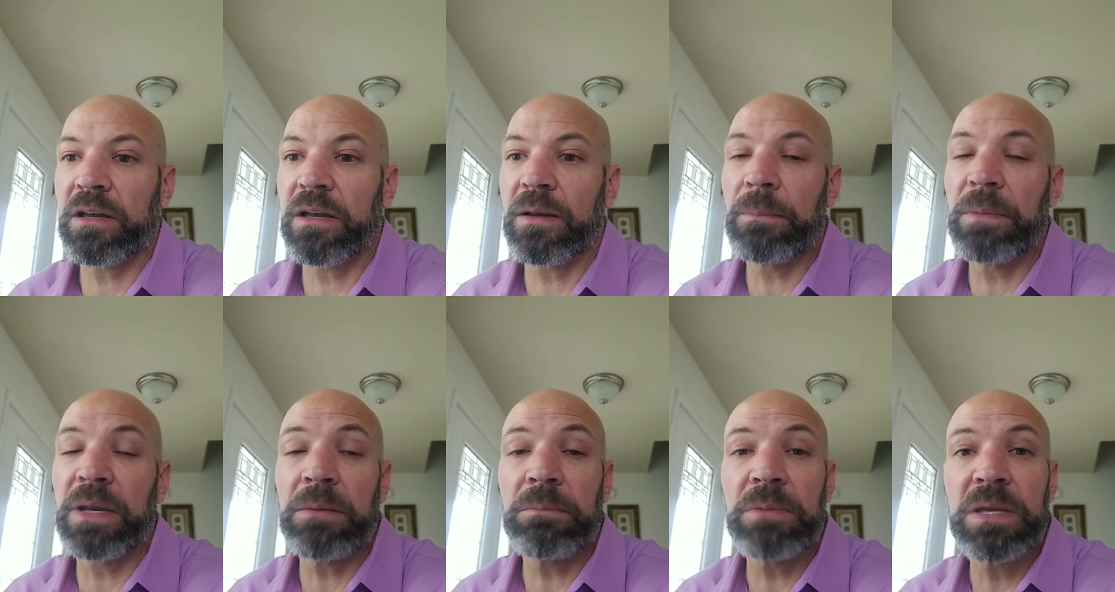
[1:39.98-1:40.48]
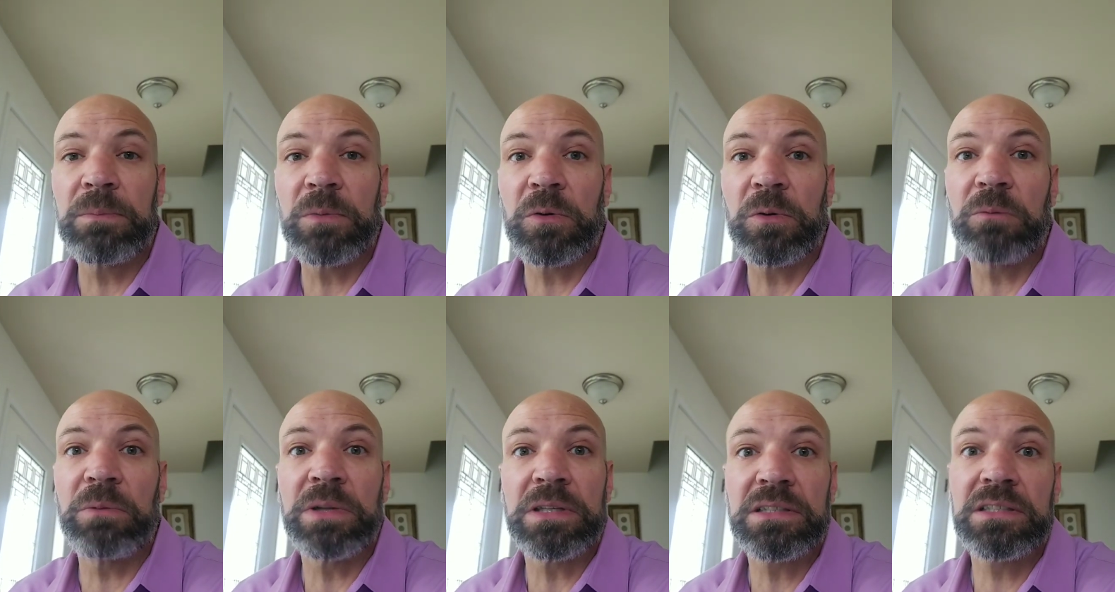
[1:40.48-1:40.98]
Many
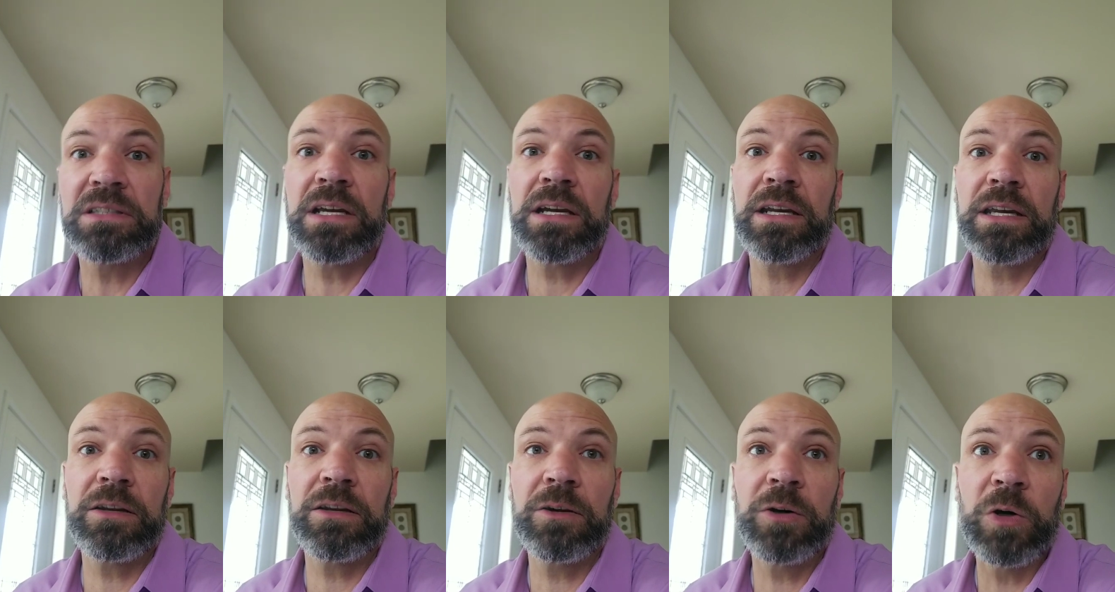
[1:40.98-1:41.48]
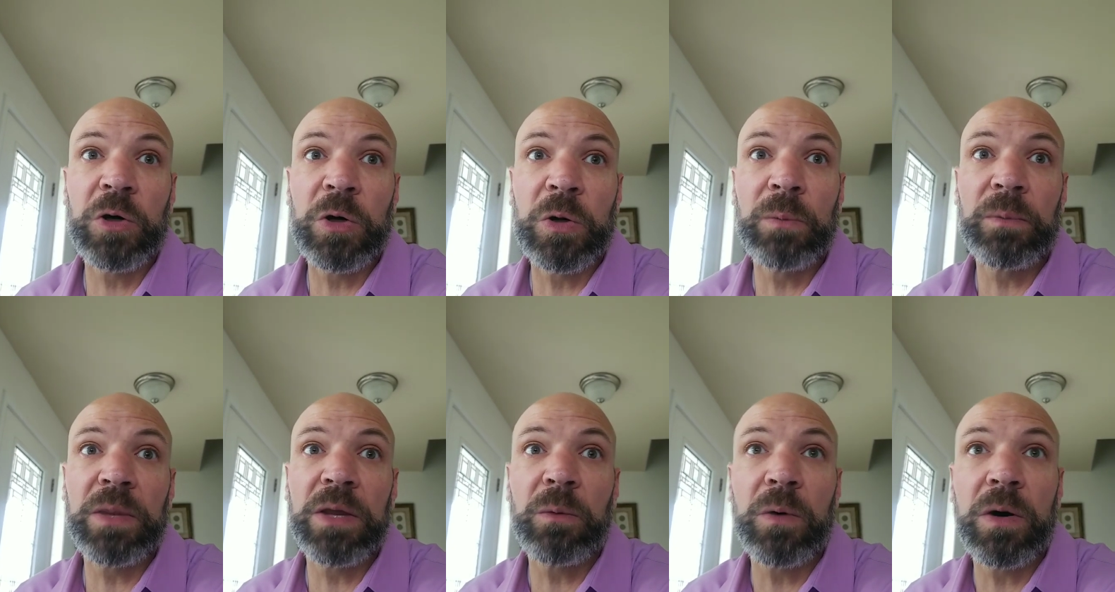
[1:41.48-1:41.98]
people have been stuck at
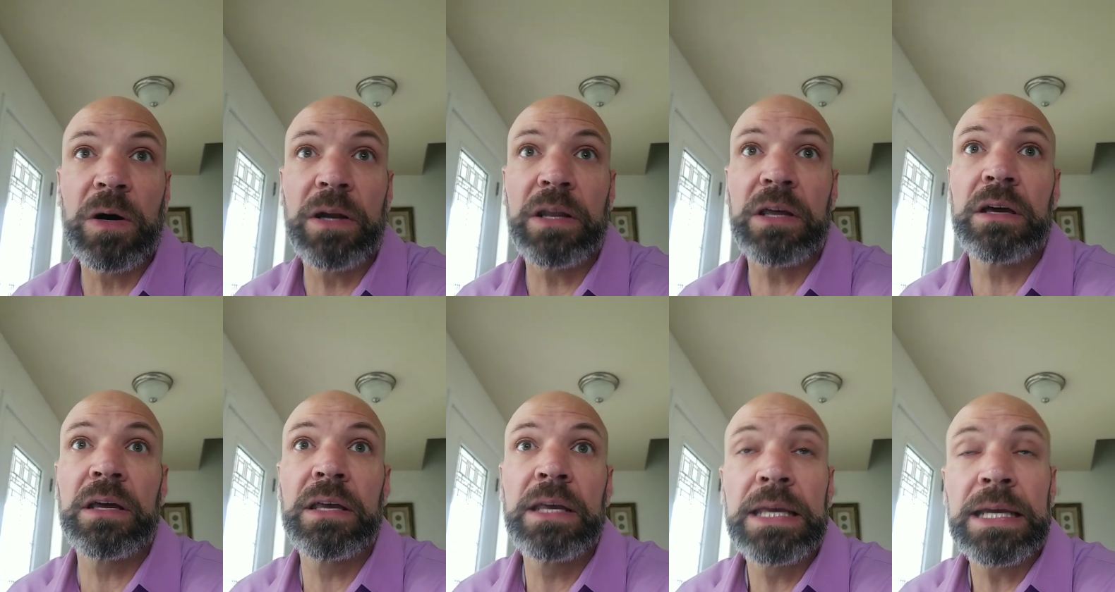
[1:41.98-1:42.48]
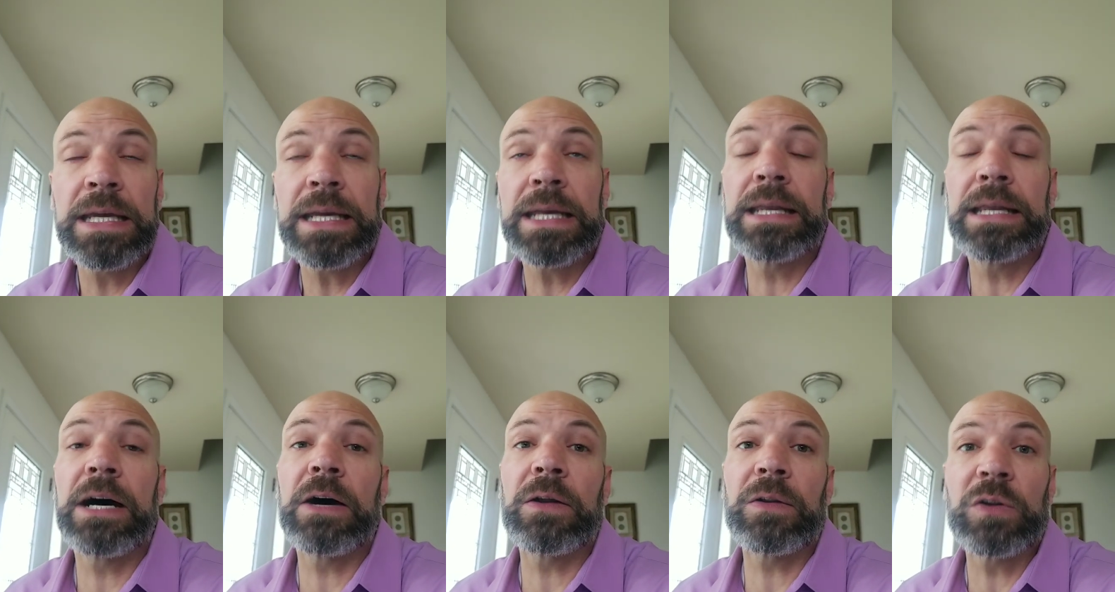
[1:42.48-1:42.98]
home. They want to
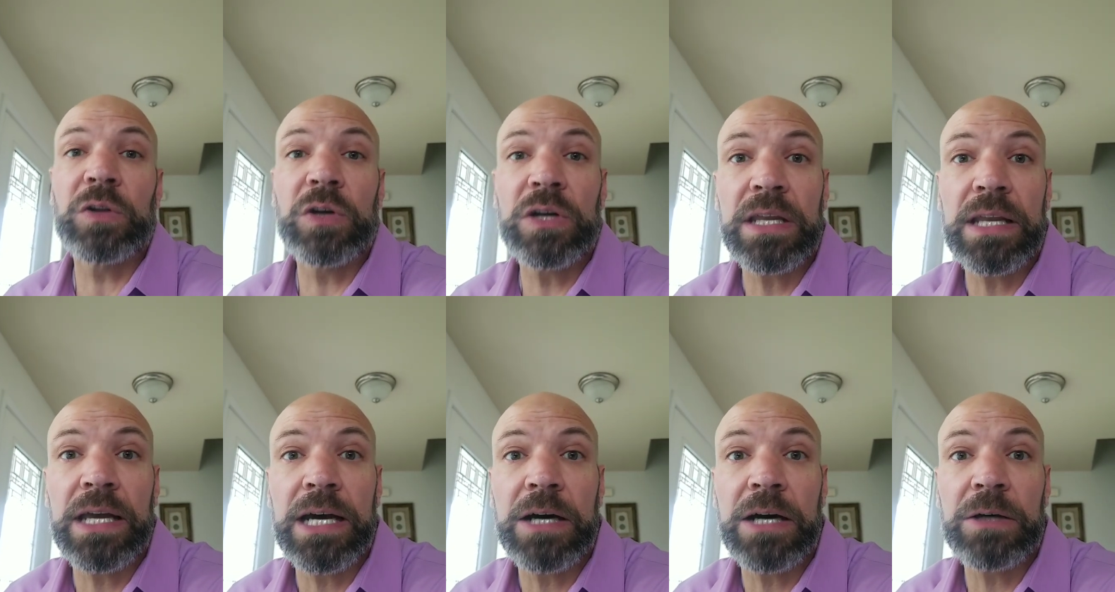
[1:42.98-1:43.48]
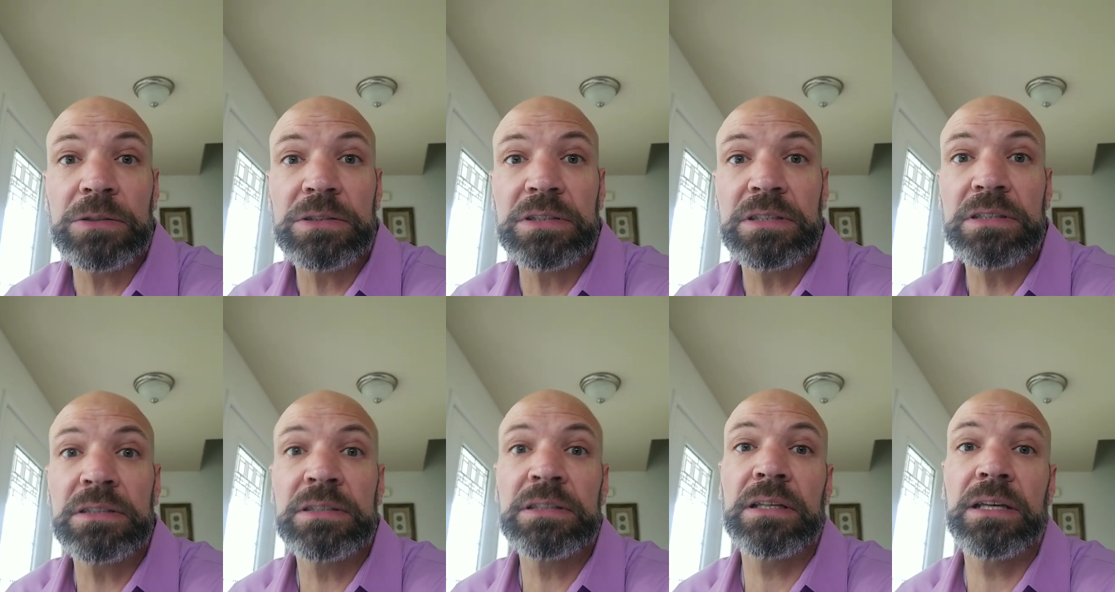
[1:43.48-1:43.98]
get out and look at
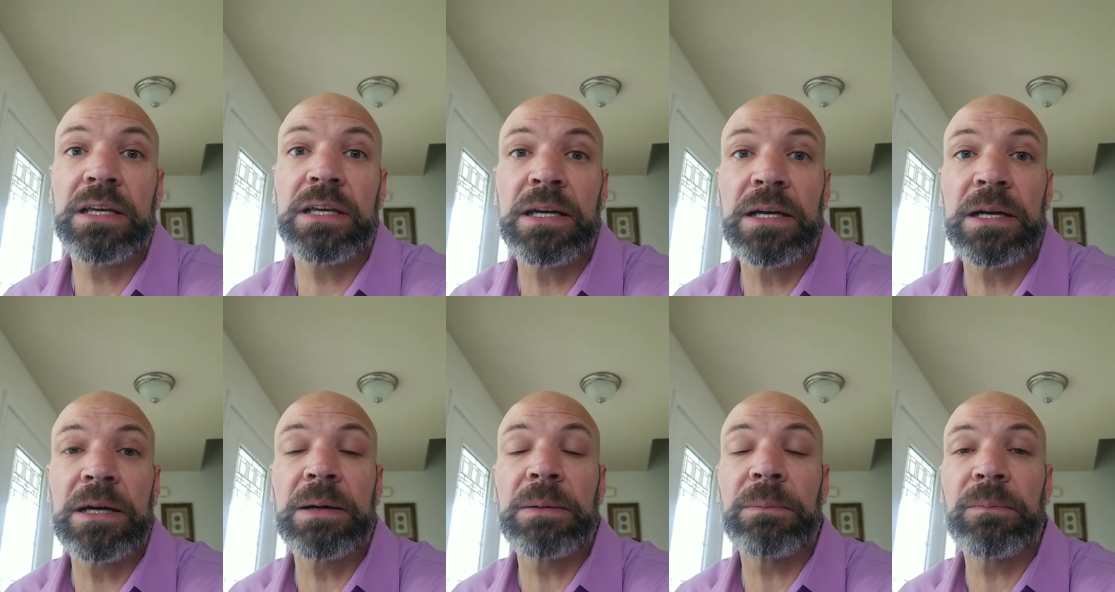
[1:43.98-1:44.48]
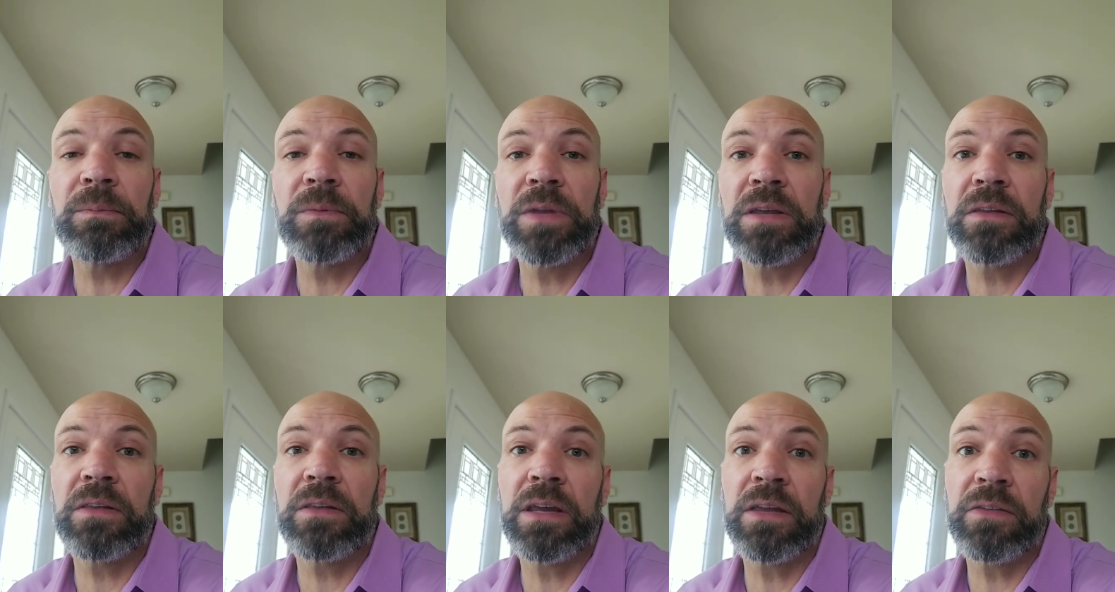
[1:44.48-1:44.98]
houses,
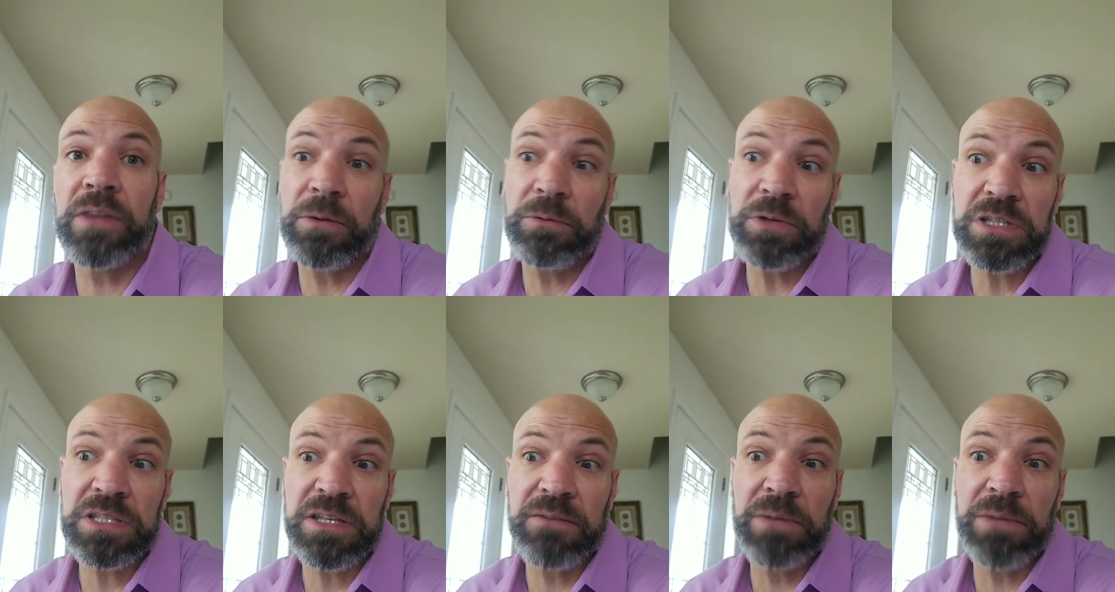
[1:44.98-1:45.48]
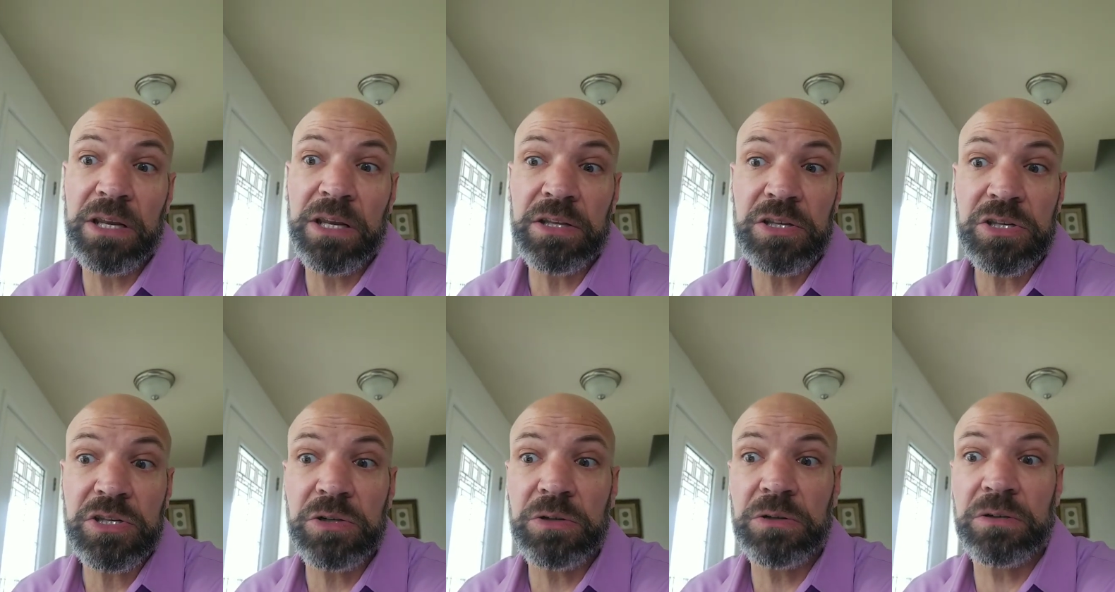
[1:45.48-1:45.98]
and they just have been
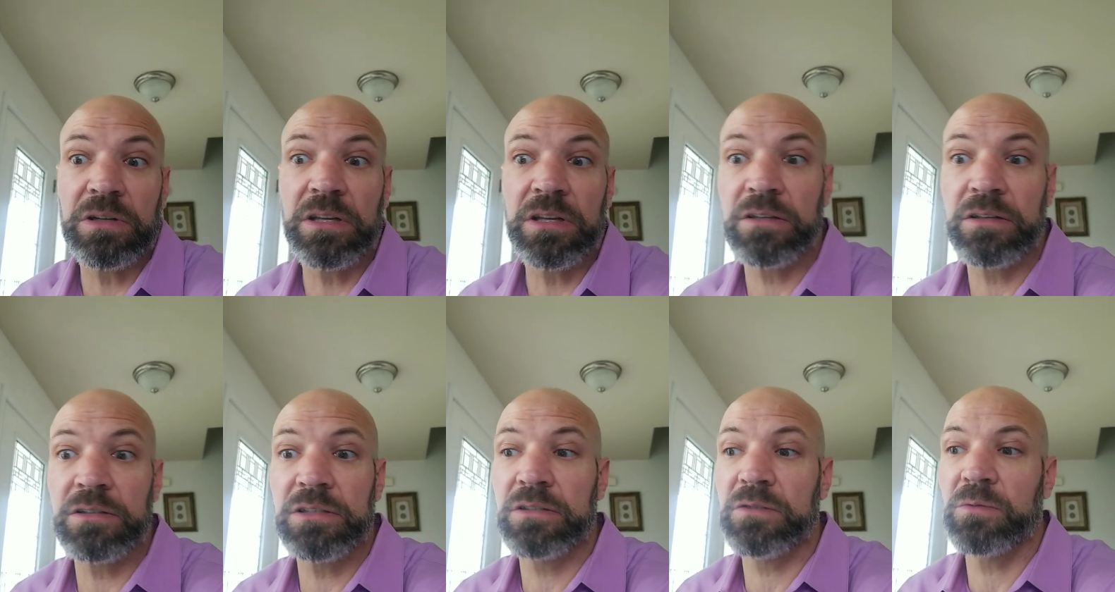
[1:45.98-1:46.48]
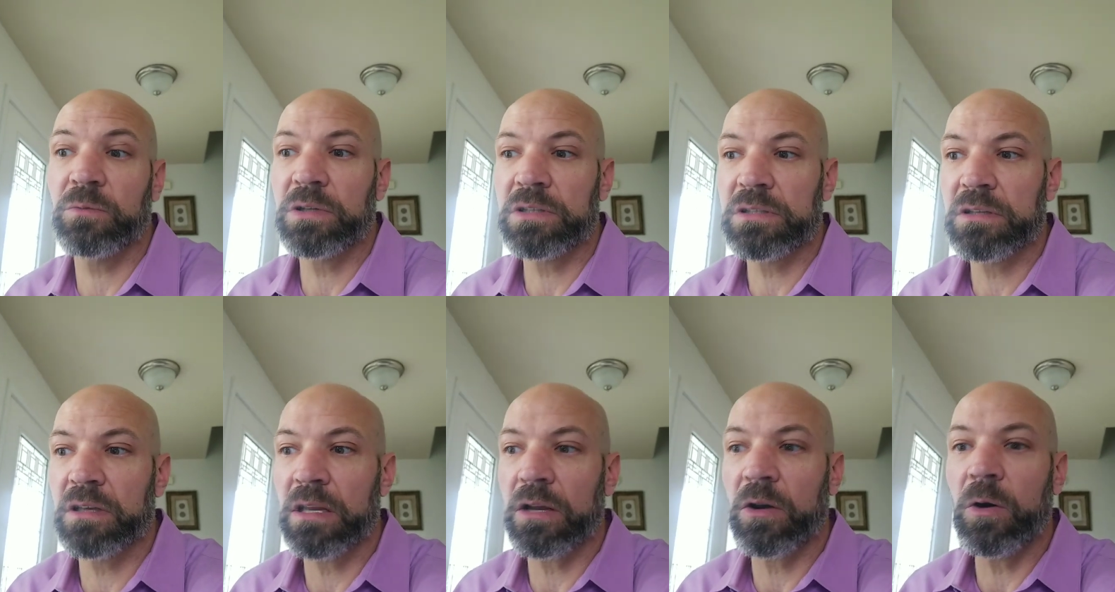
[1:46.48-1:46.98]
uncertain as to
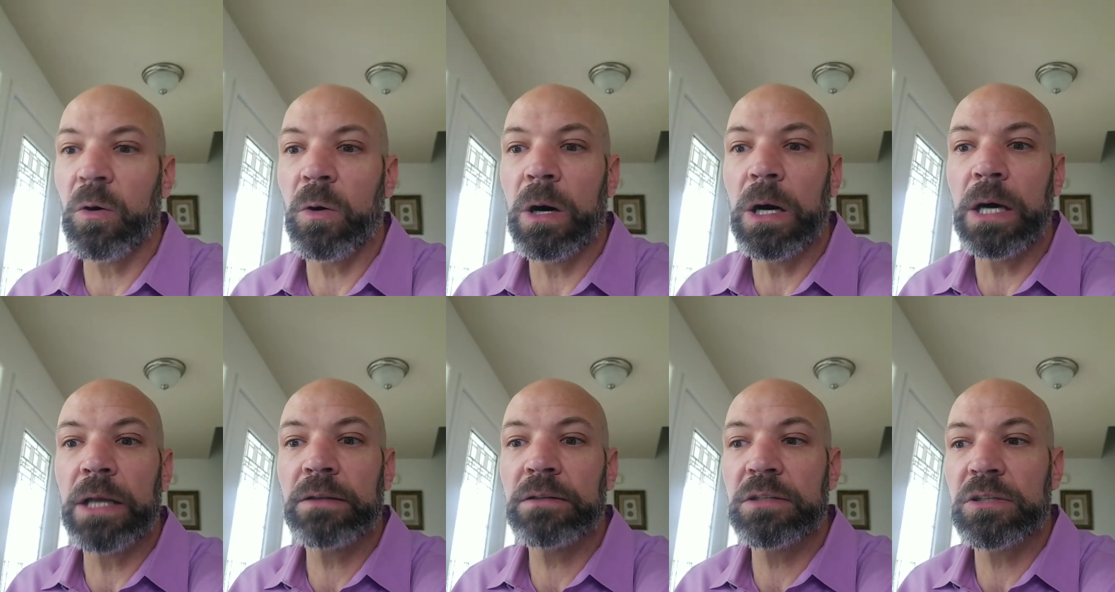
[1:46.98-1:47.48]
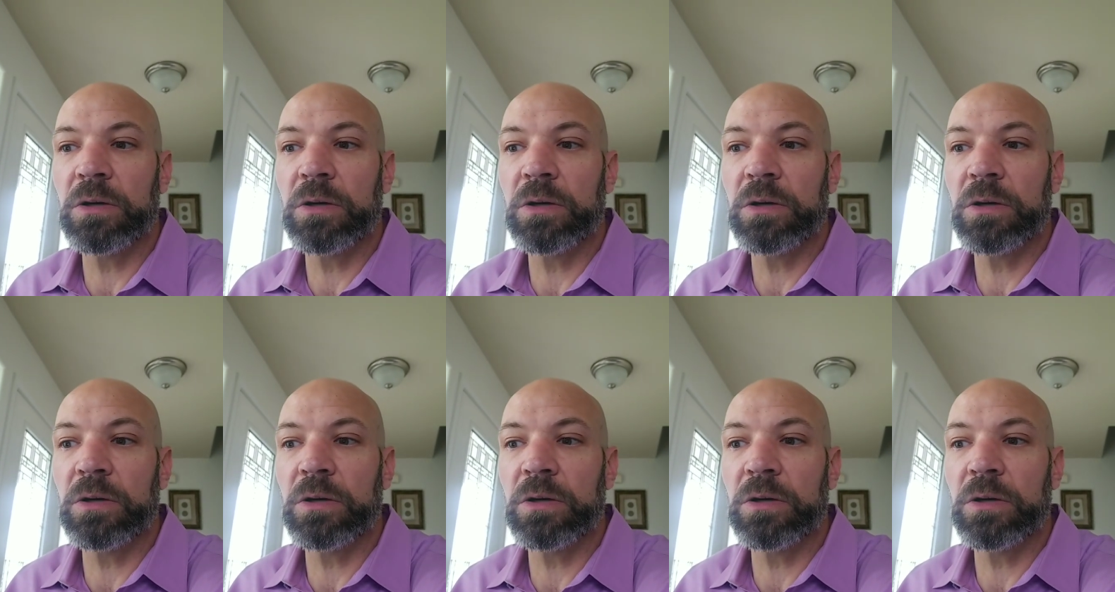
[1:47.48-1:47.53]
what's going to go on.